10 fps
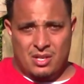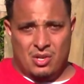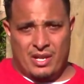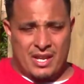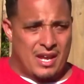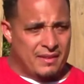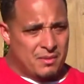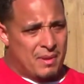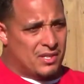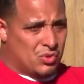Okay, you have to
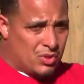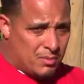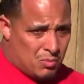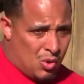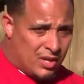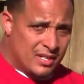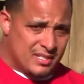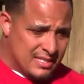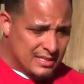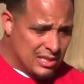make sure the mortgage
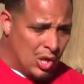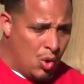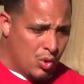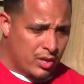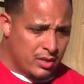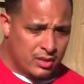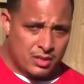is lower